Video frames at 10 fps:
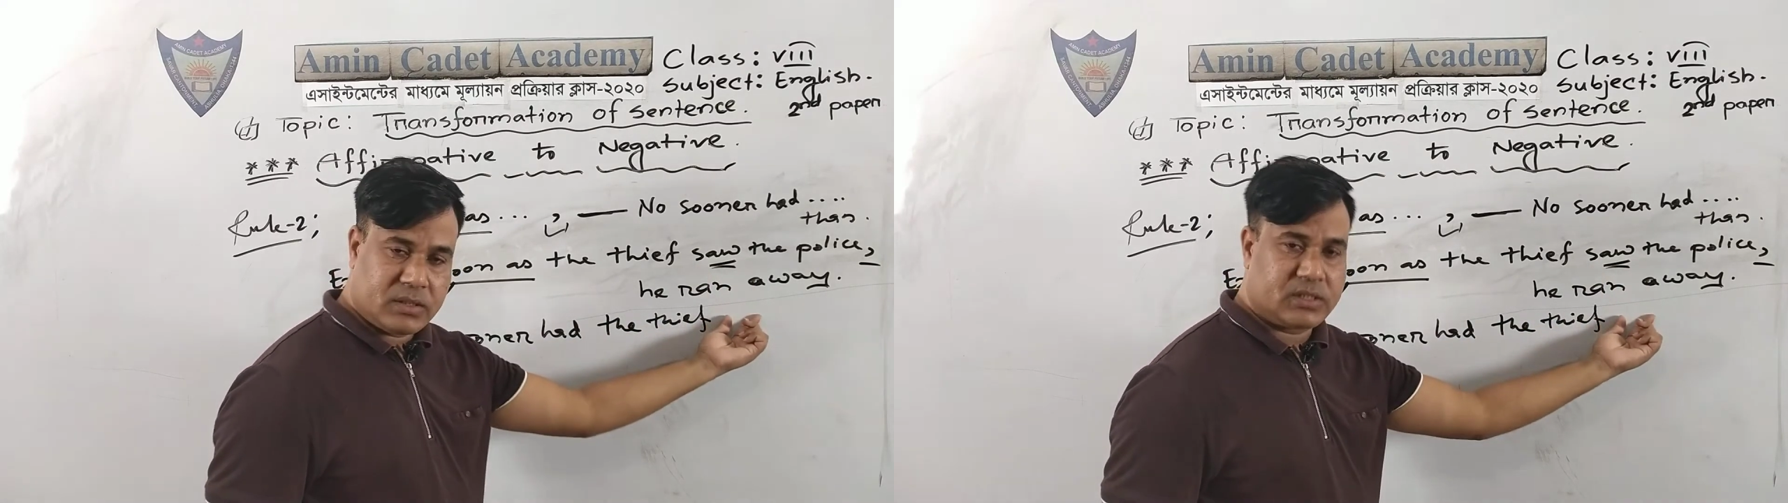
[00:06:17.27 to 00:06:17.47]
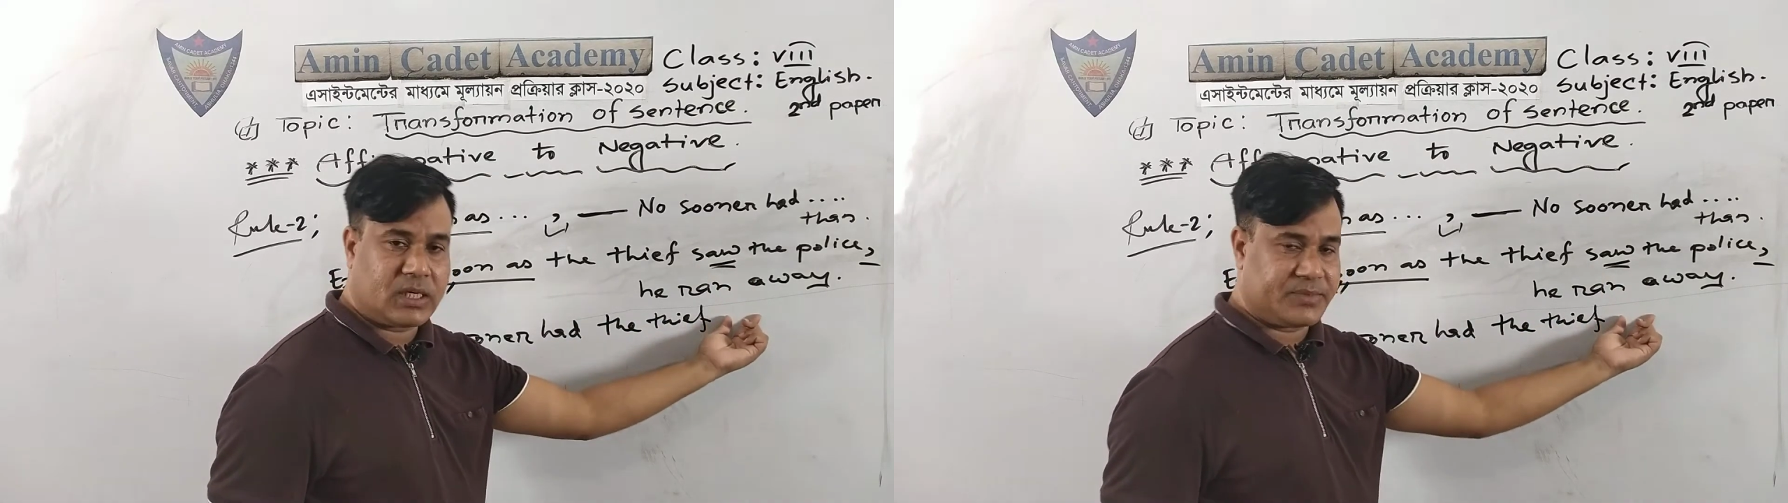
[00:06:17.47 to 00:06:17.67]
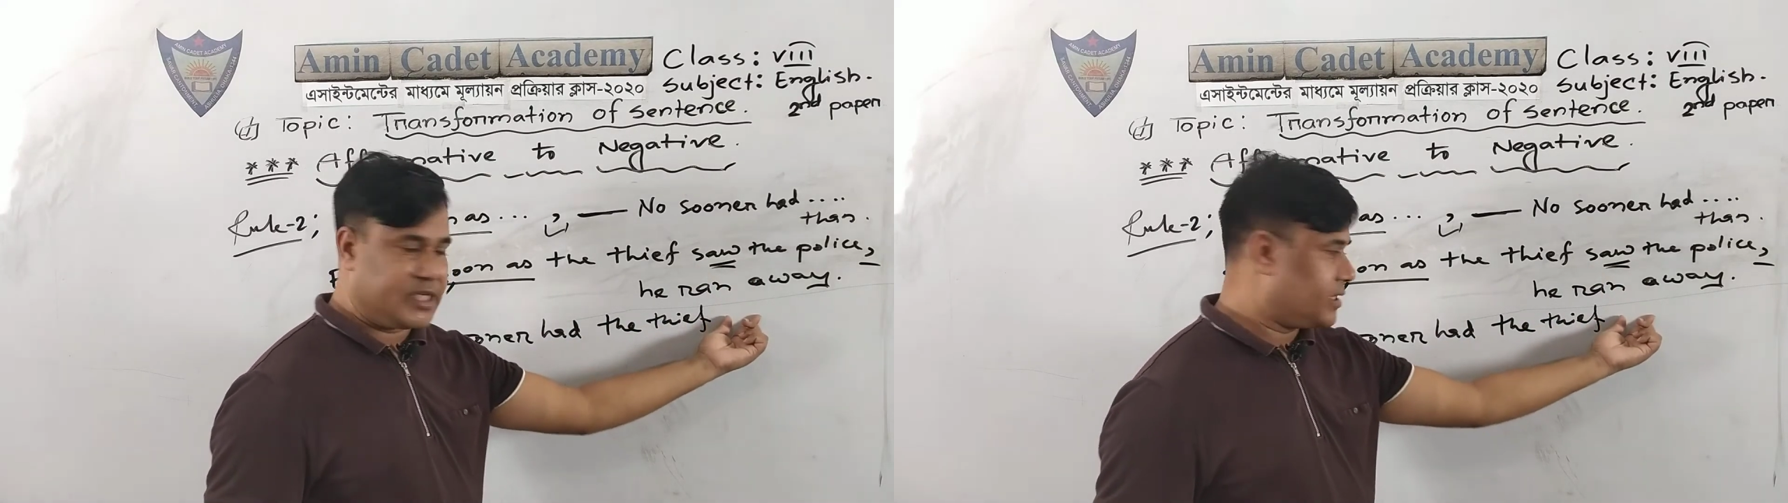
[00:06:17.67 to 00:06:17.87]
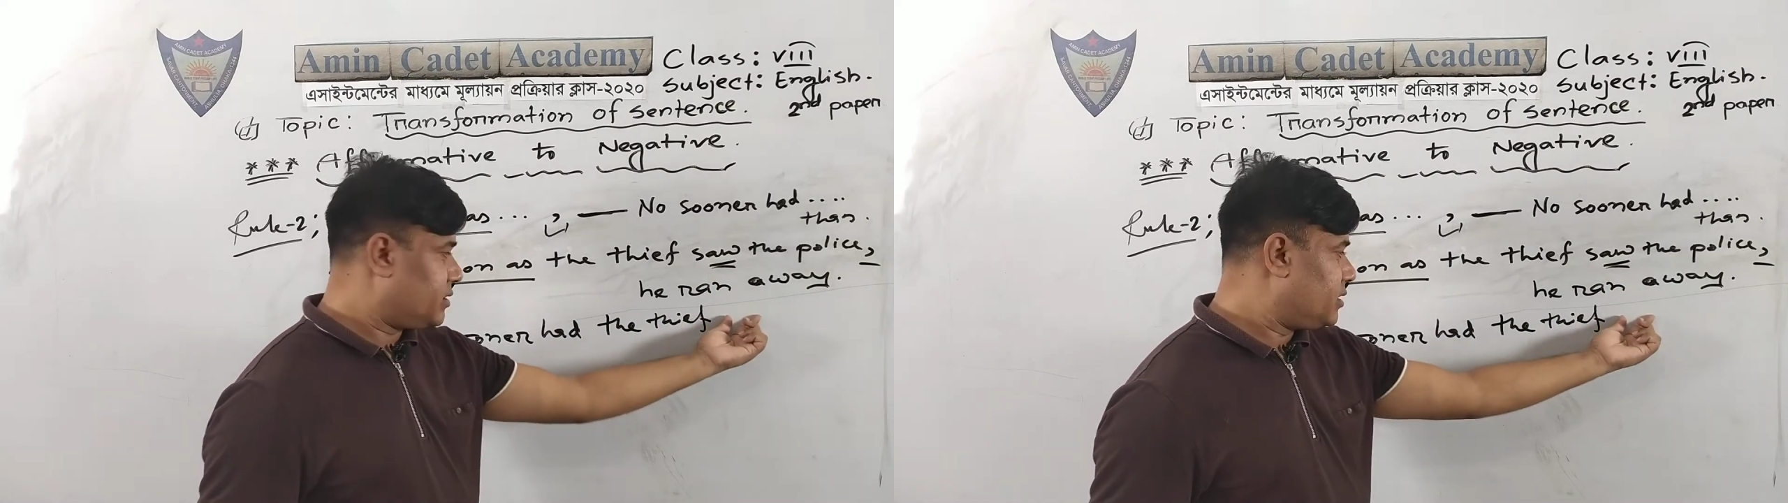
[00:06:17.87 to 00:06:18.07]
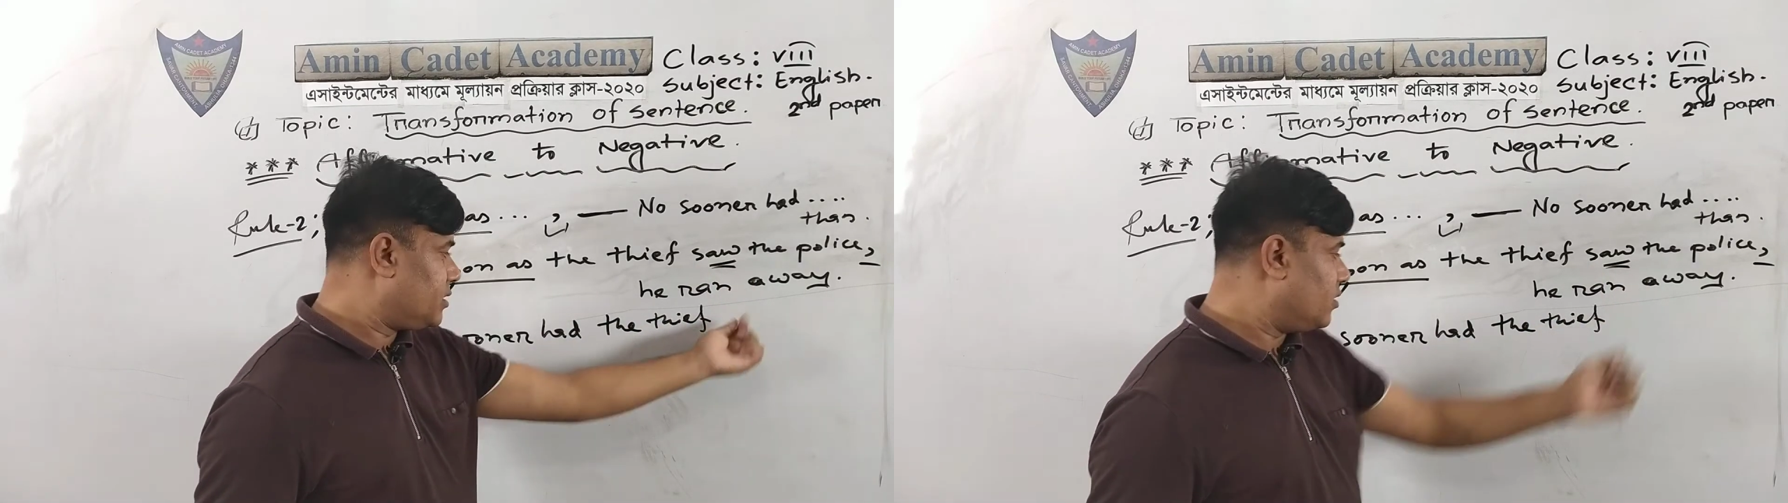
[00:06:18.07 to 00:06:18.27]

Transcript: subject.